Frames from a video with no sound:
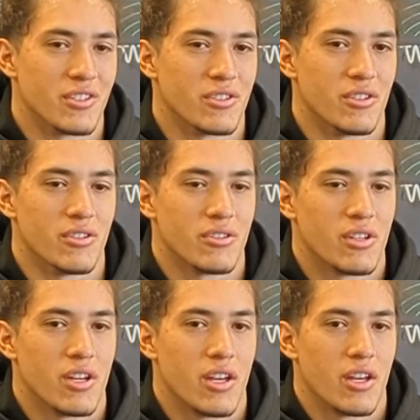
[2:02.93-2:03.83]
So
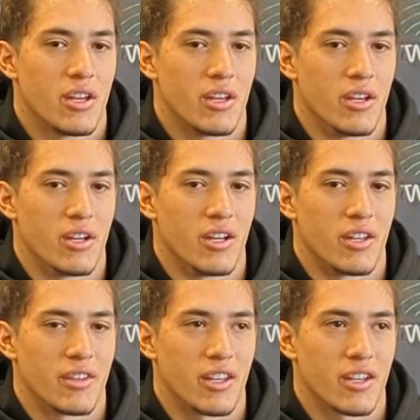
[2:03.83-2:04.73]

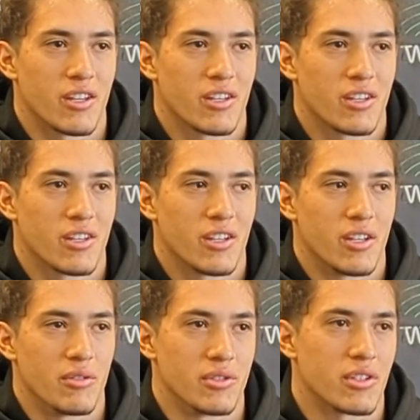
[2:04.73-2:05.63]
I think
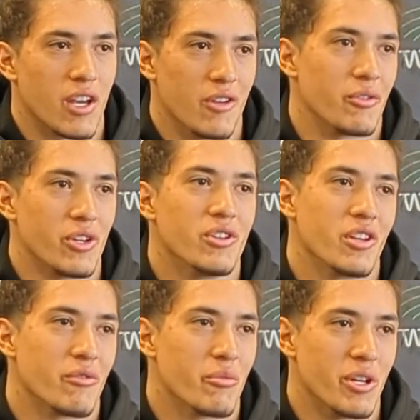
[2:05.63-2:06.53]
it was kind of a good
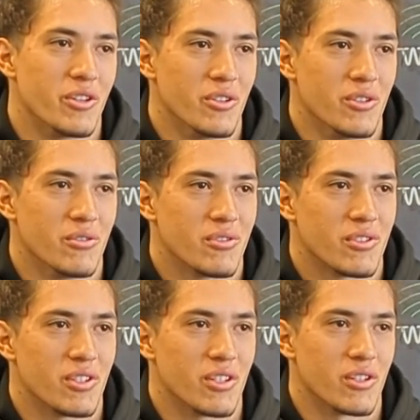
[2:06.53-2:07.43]
thing for me too
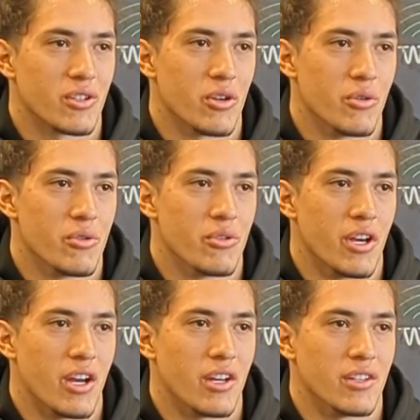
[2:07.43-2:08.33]
to go through
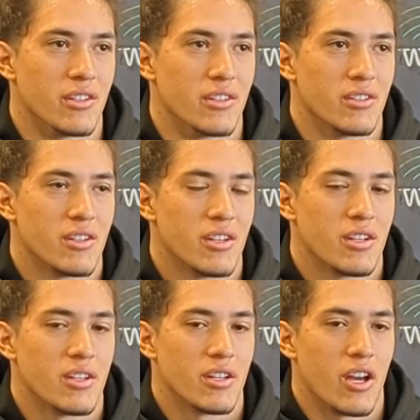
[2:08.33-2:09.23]
that and
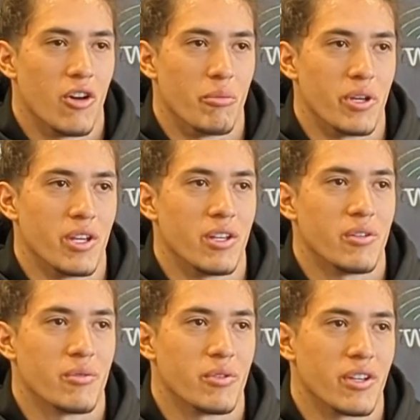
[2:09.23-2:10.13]
help me
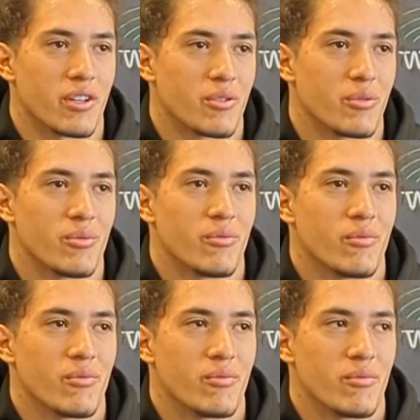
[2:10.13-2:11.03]

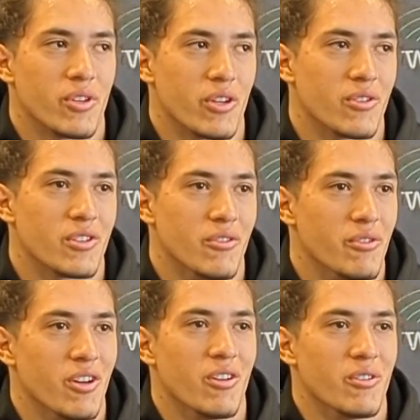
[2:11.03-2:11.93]
figure stuff
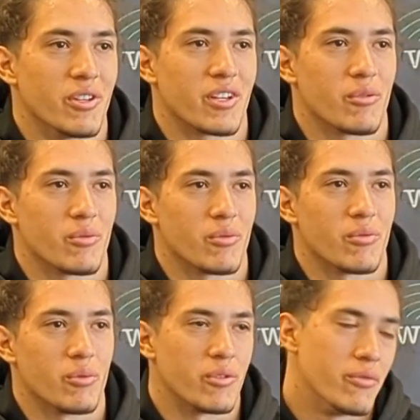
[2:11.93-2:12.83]
out, like
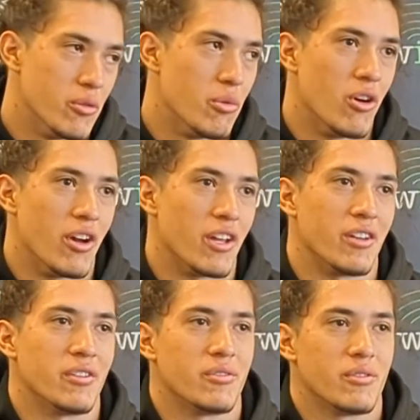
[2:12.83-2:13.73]
with football
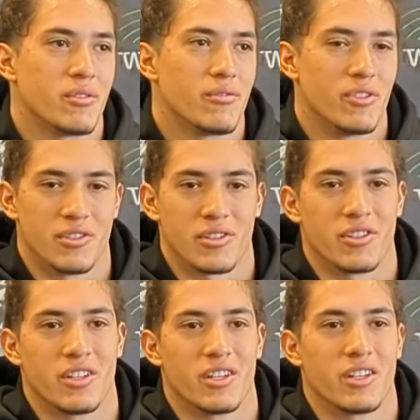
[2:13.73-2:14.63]
and
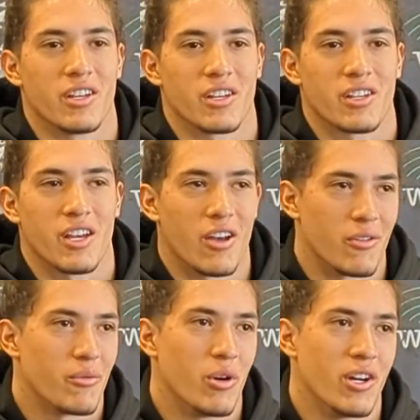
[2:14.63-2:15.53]
physically, like
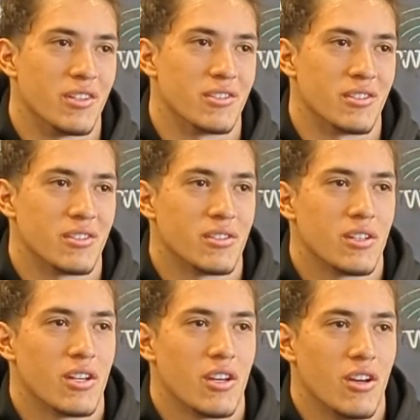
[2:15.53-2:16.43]
health-wise and
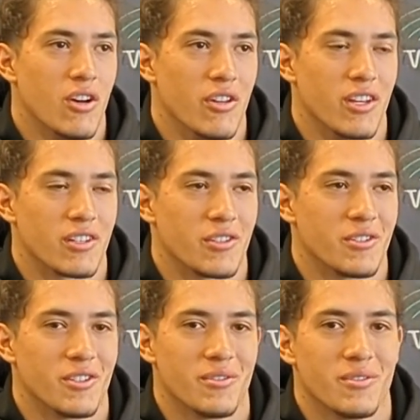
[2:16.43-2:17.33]
all that good
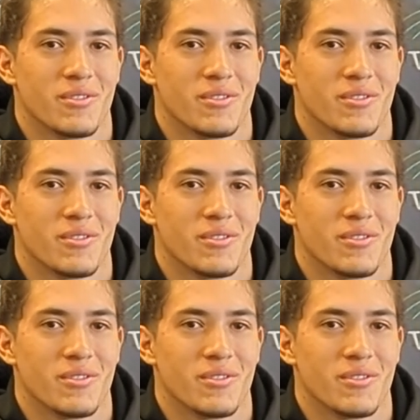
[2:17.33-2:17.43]
stuff.